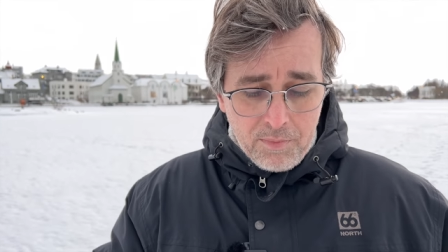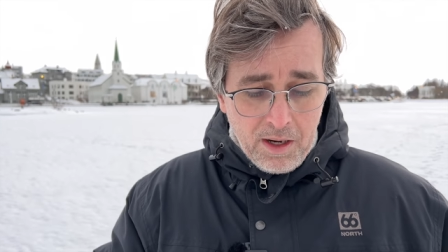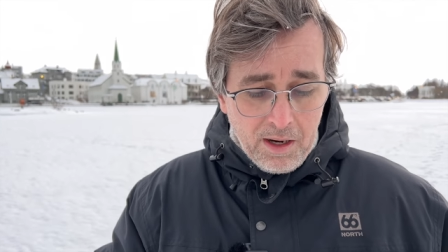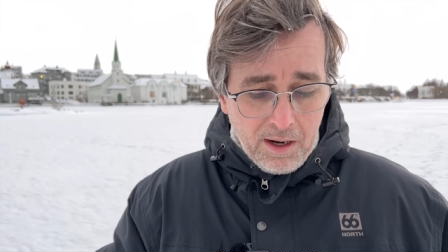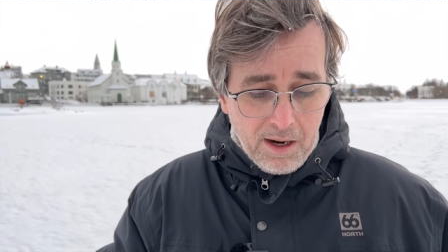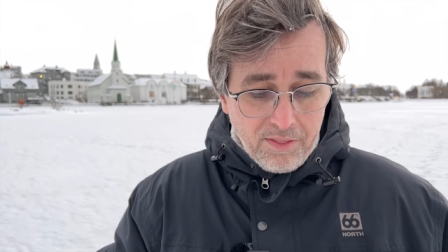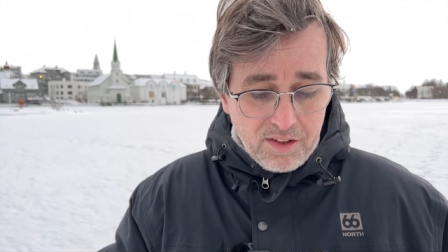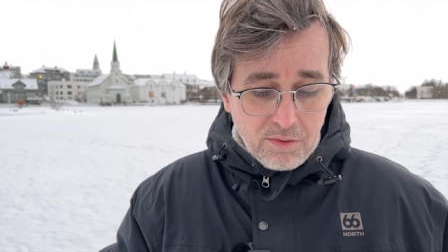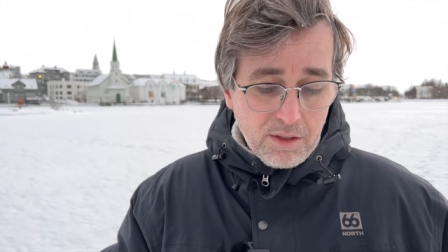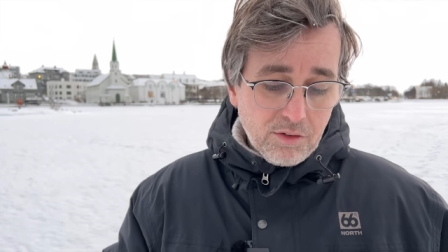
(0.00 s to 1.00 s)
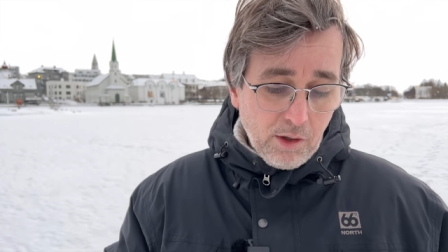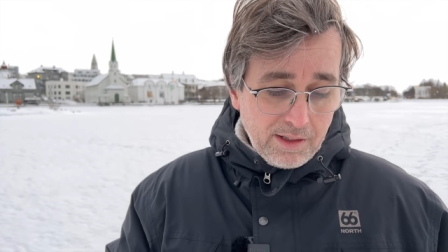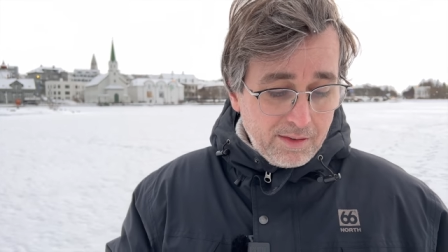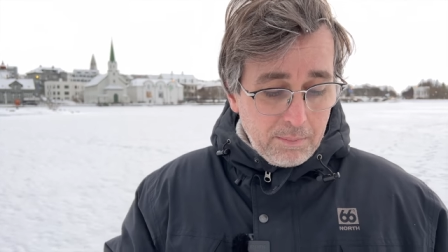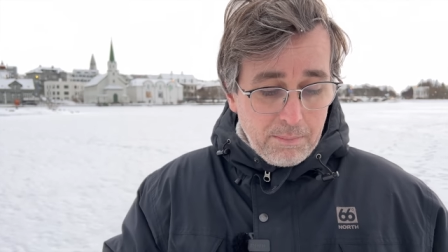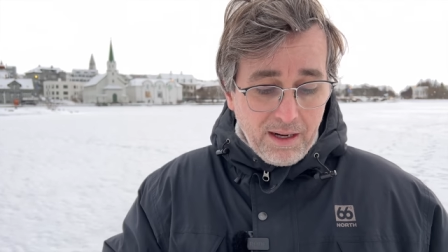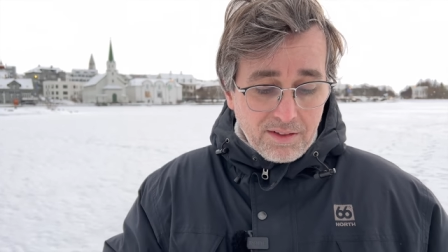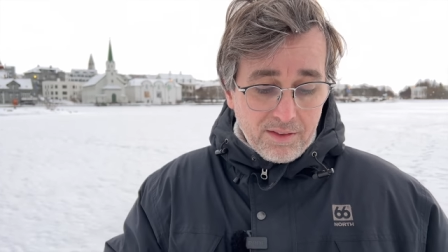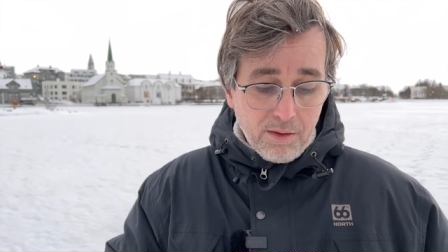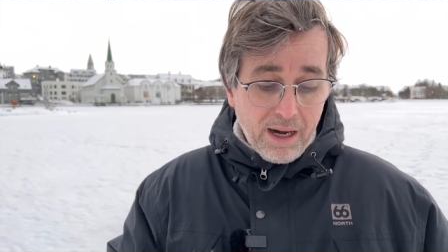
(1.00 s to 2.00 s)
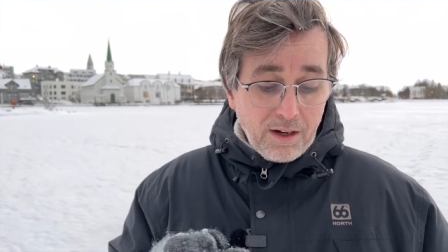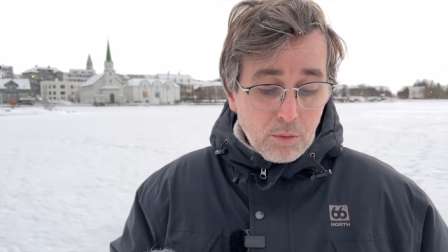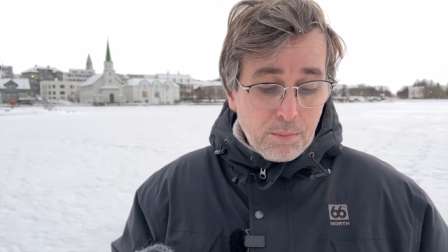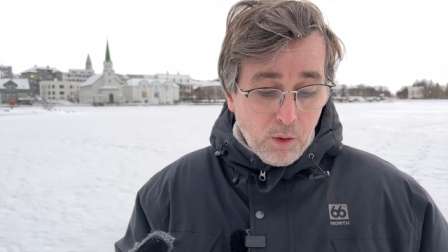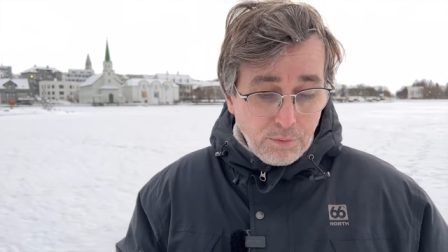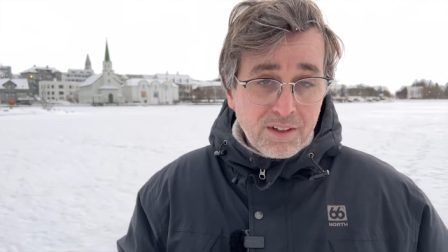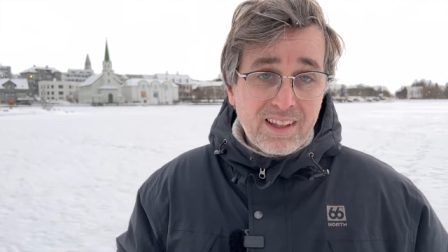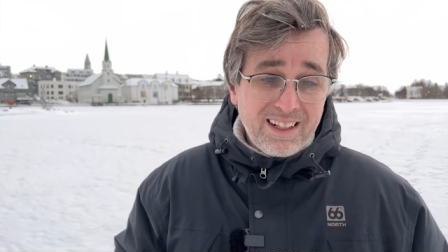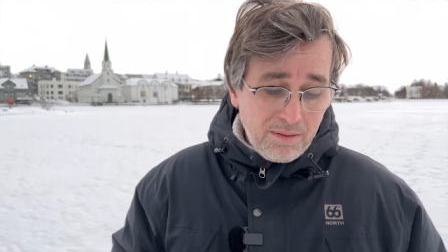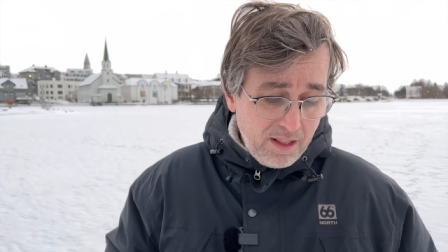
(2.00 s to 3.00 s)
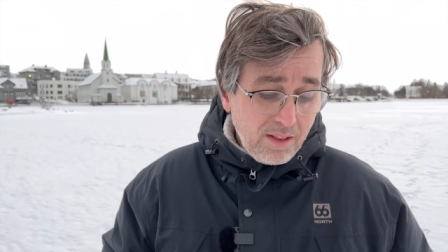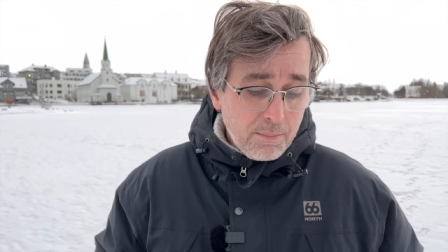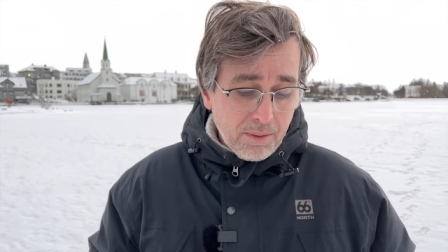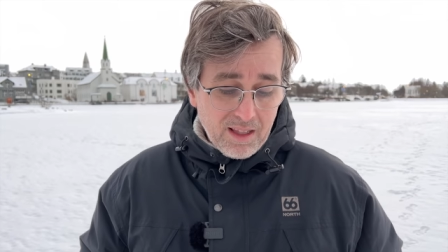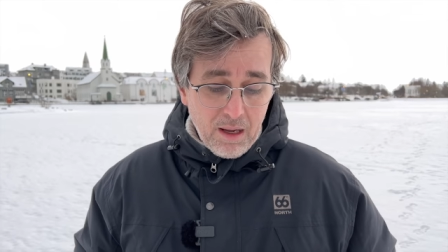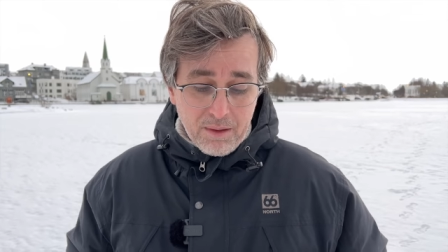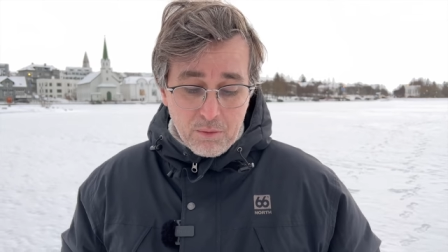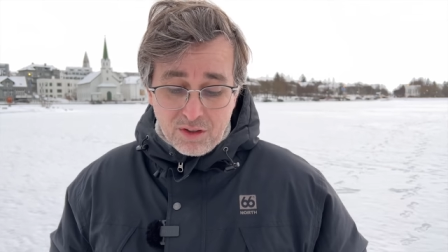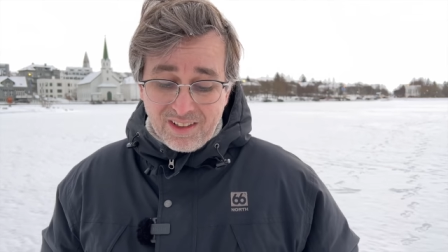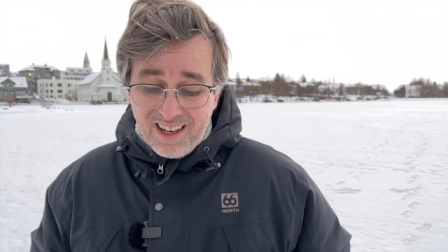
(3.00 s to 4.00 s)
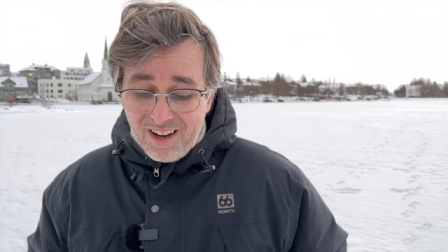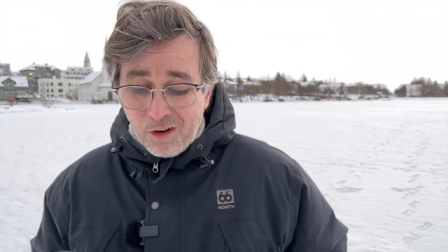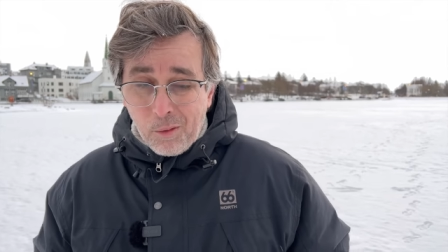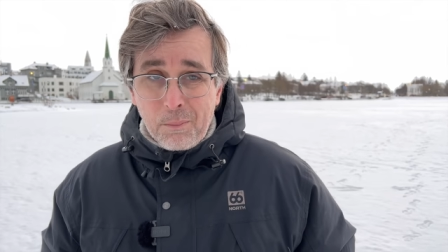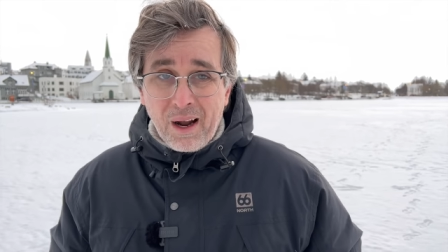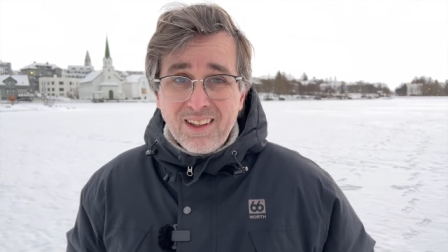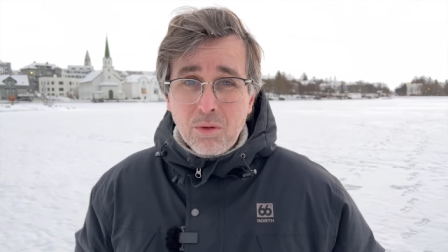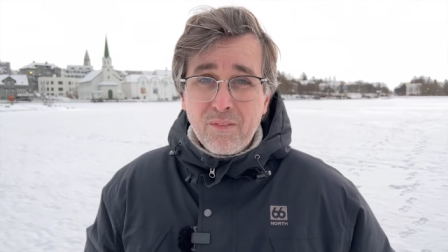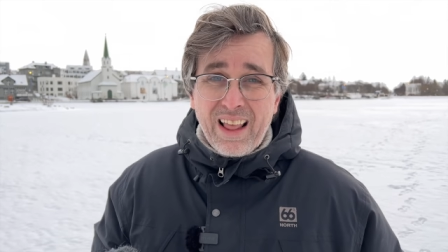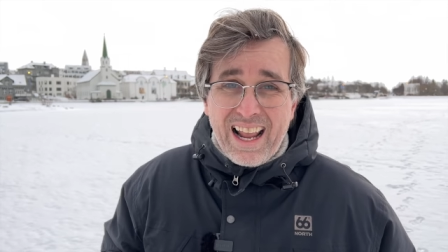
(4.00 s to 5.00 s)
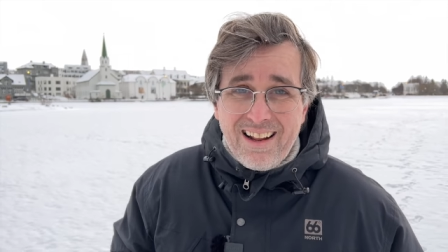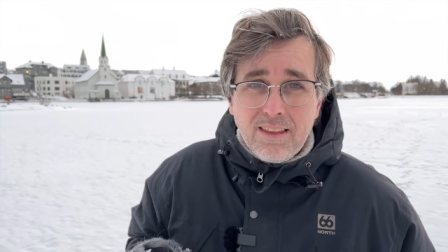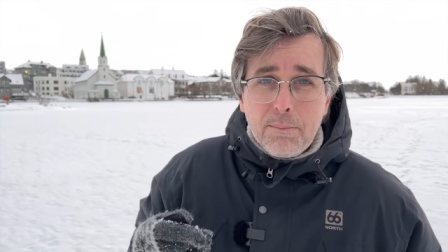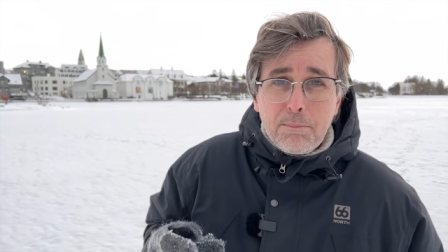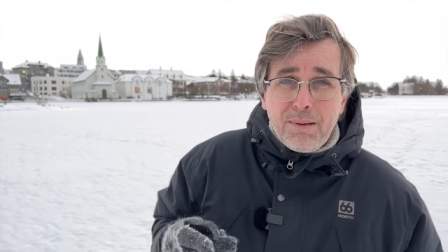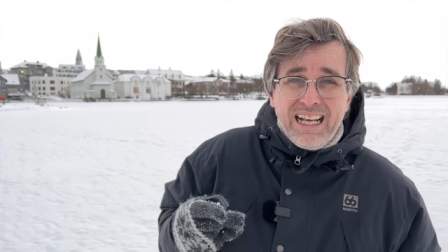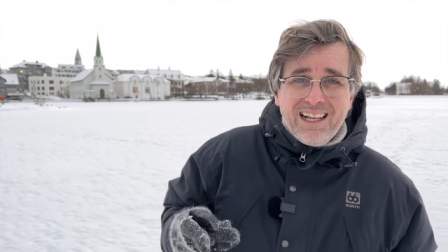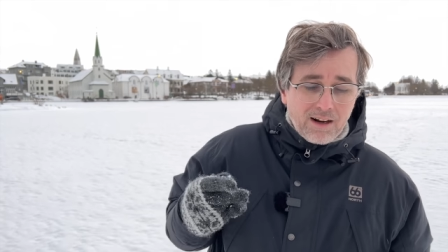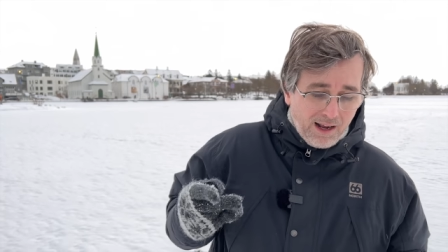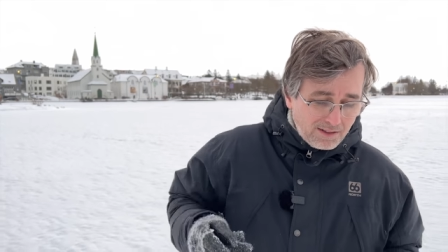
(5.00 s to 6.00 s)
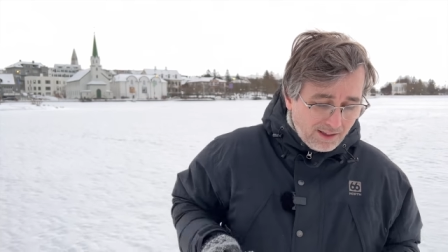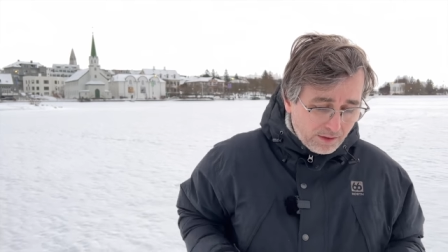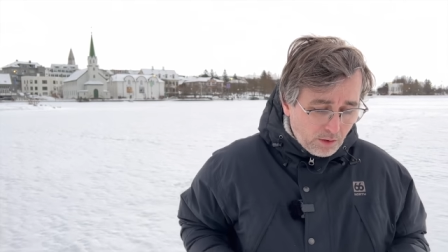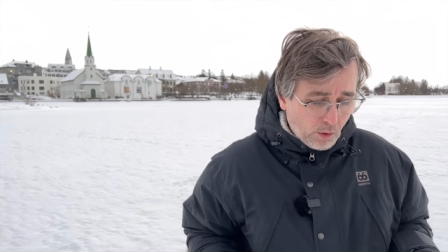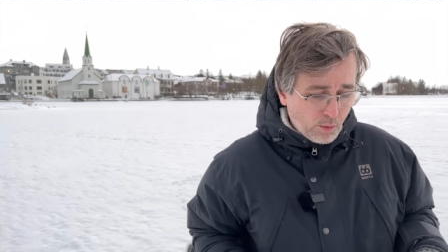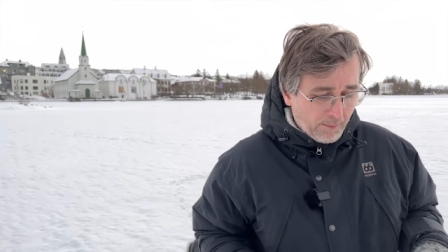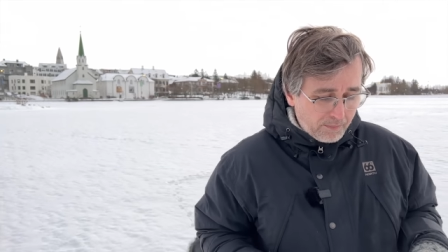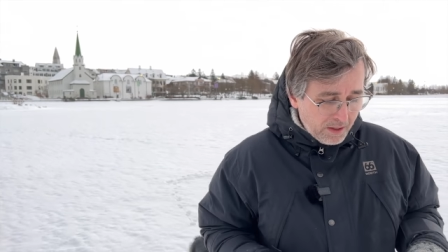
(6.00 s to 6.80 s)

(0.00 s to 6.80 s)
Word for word: Uh, and this resulted in banks had a record profit in, in the pandemic, which is combined around eighty billion Icelandic krona.